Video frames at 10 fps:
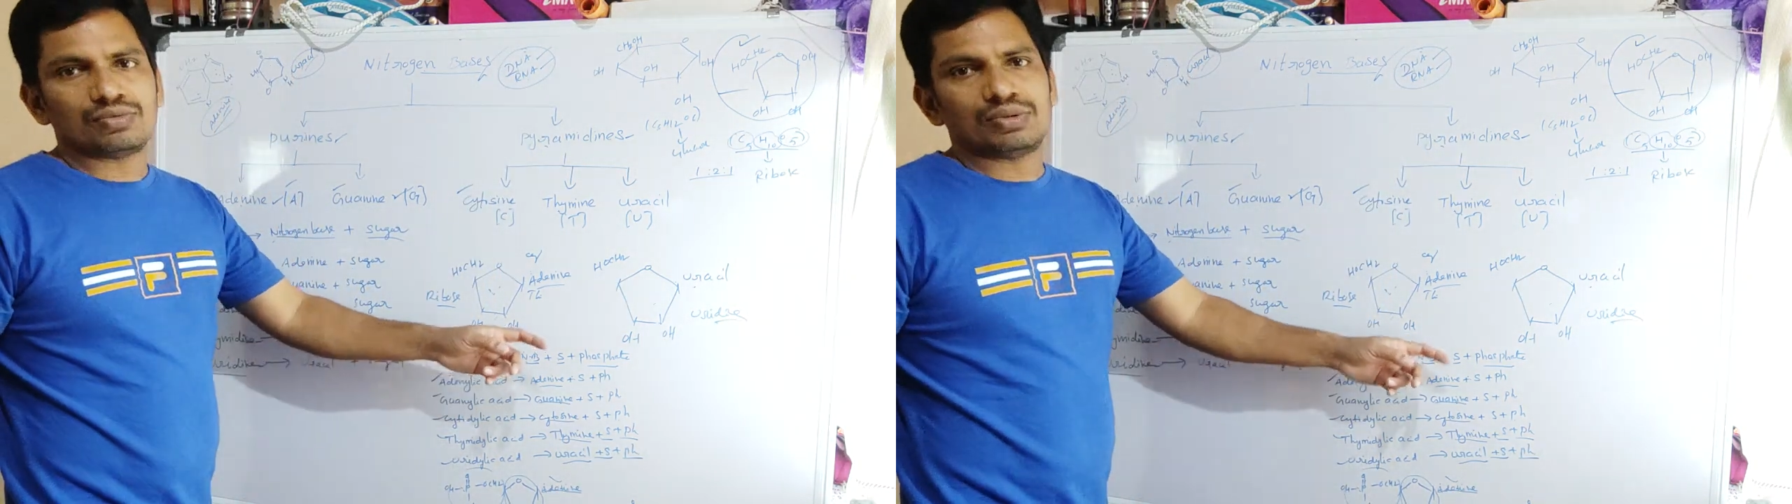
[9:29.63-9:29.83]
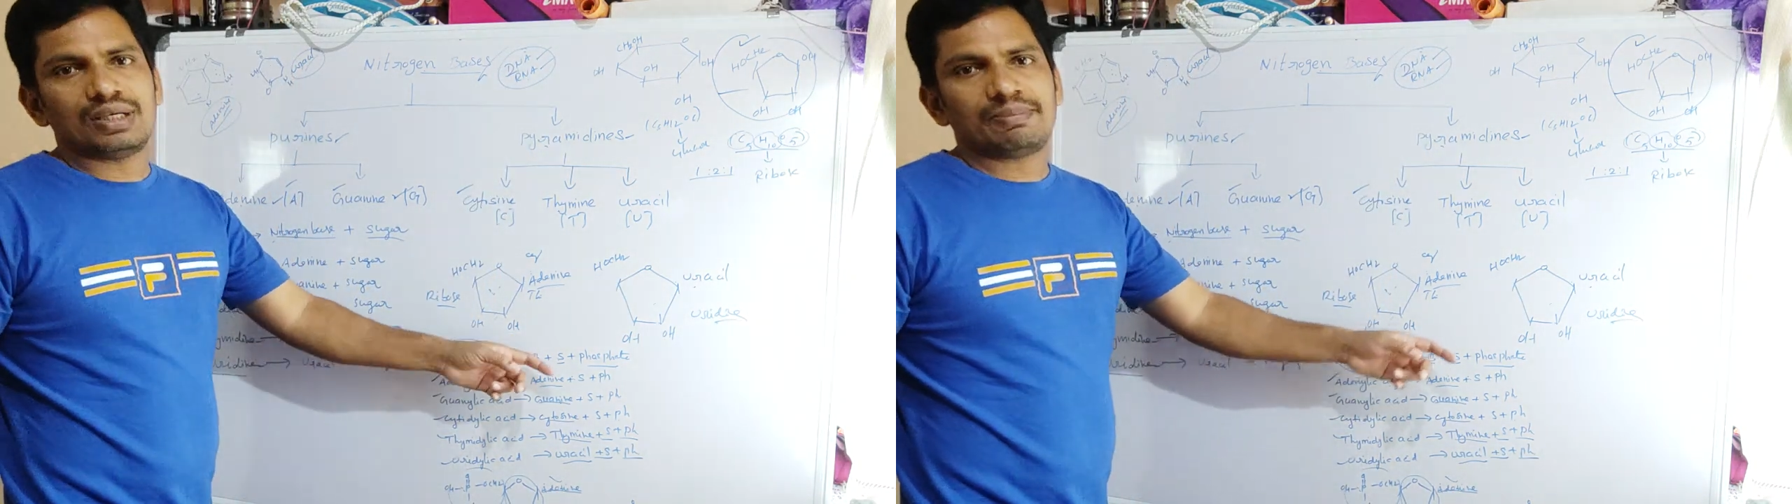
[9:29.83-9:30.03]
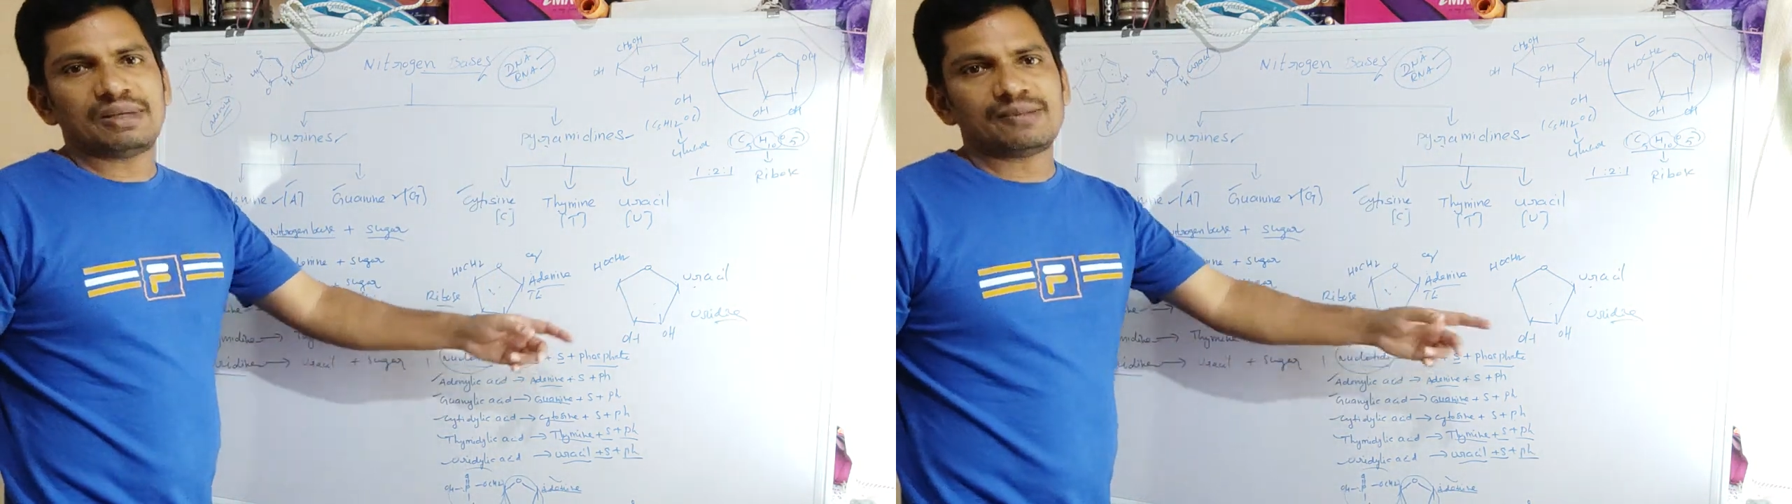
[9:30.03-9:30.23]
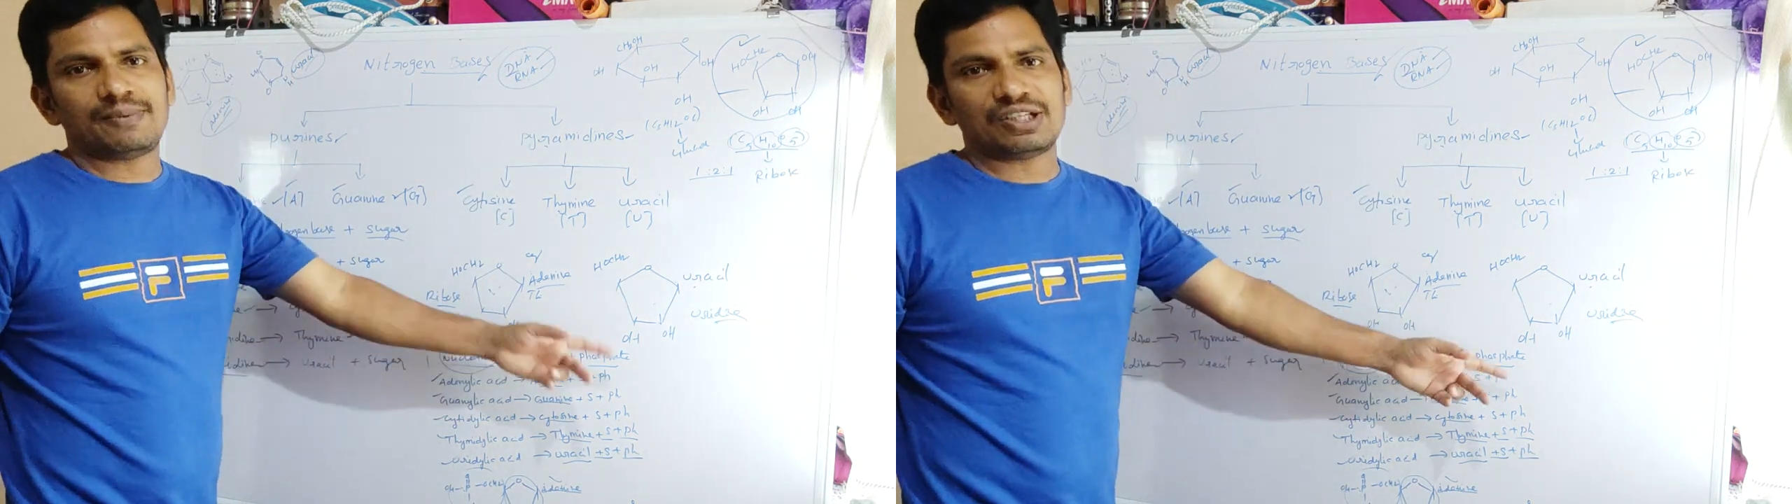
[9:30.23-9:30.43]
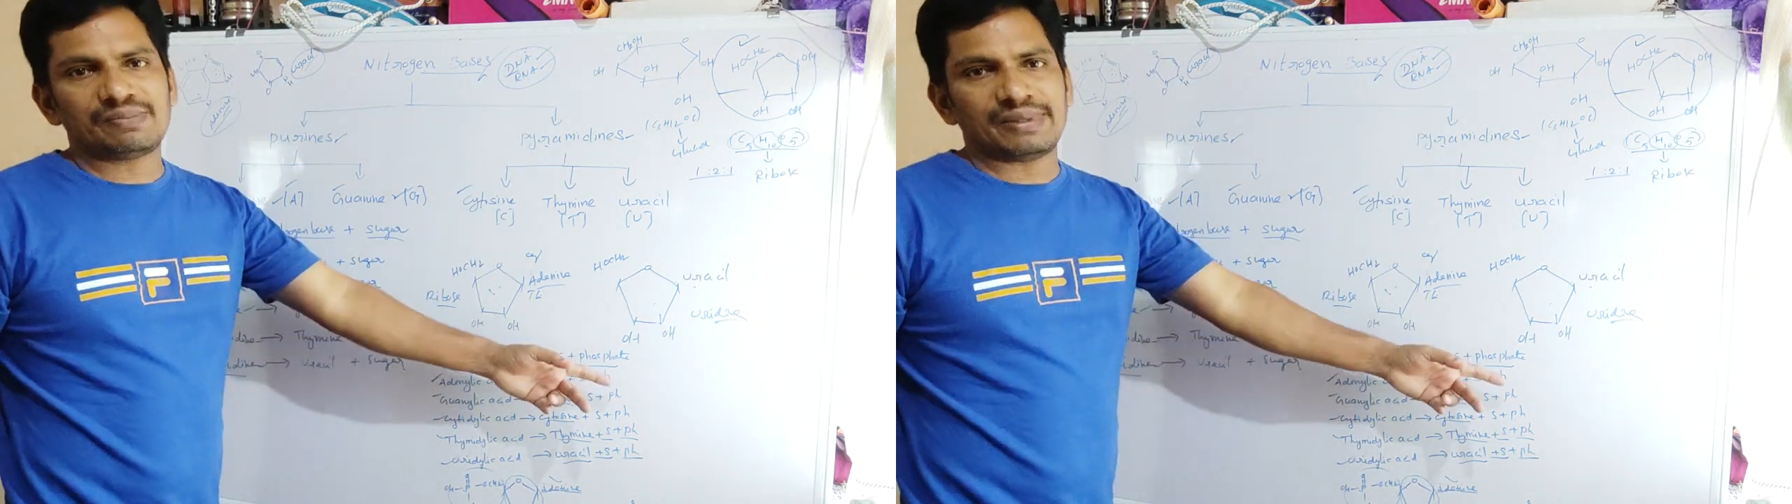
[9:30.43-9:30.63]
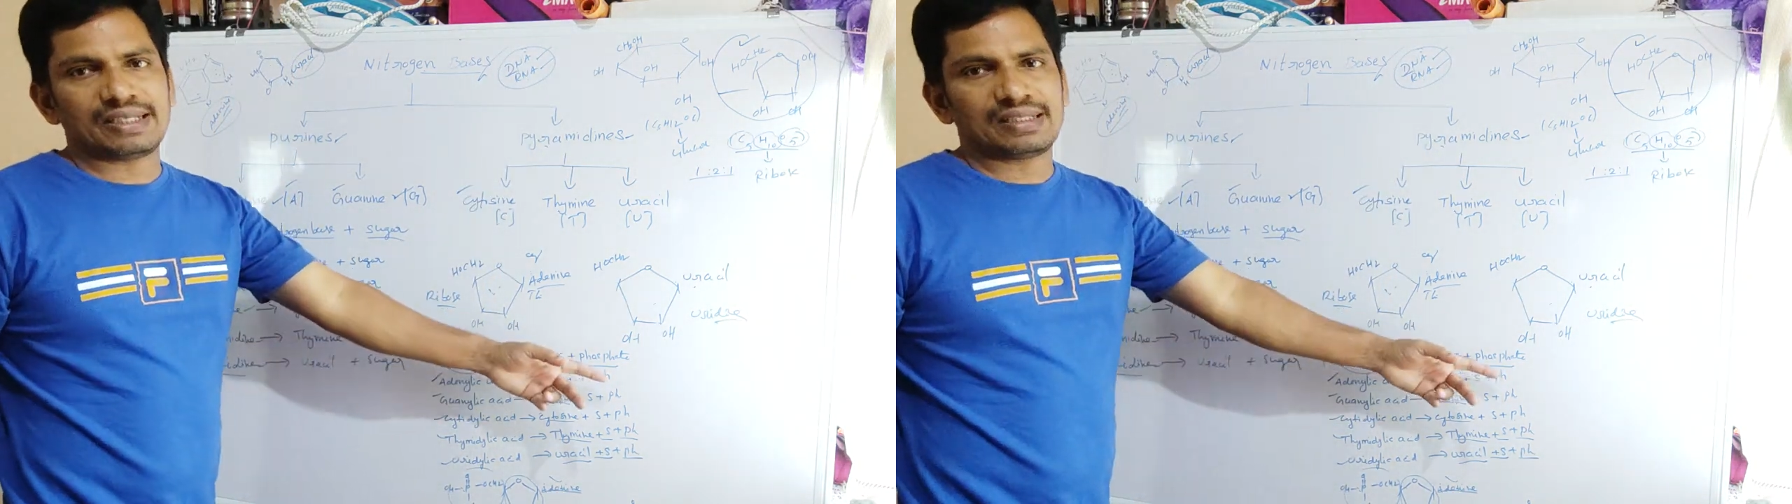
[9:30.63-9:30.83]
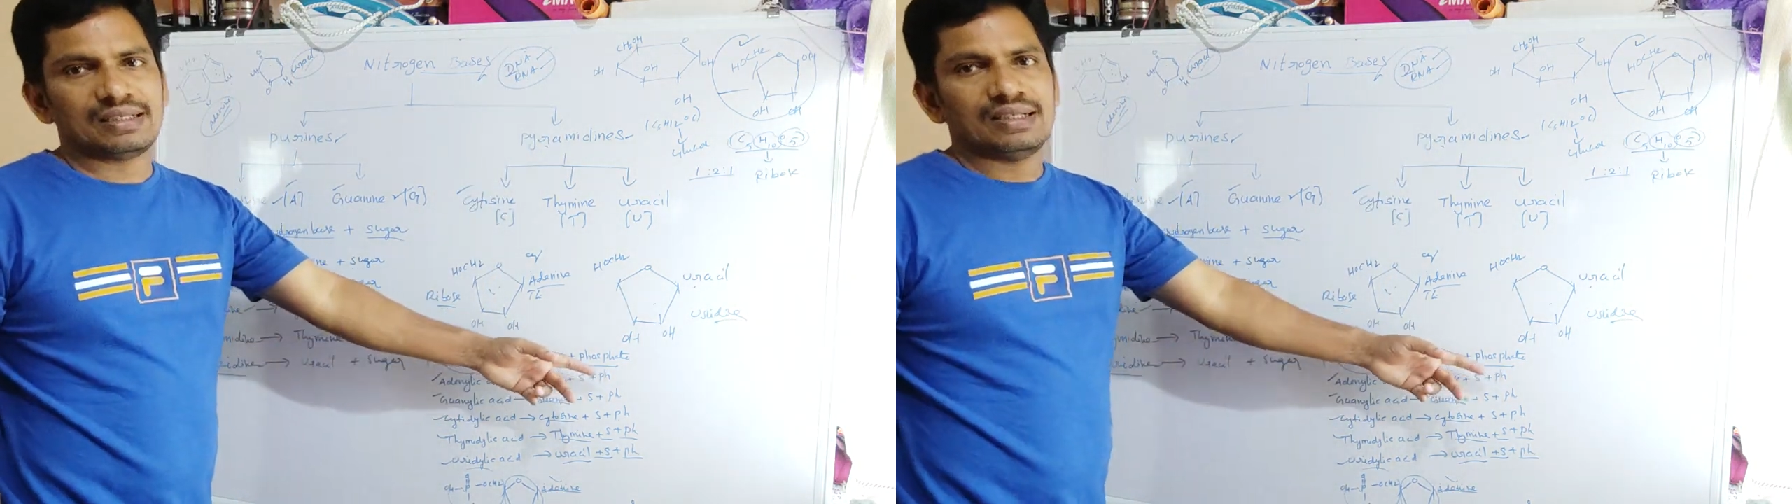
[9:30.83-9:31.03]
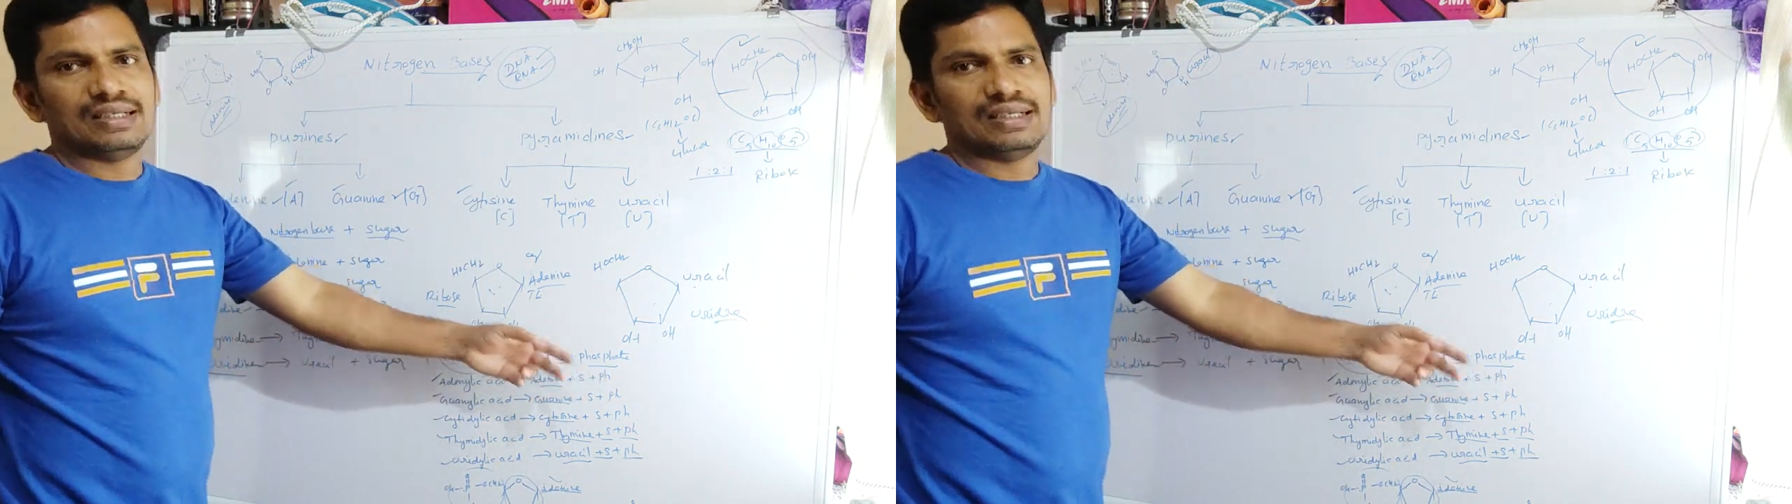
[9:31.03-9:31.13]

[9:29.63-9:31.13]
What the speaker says: sugar plus phosphate.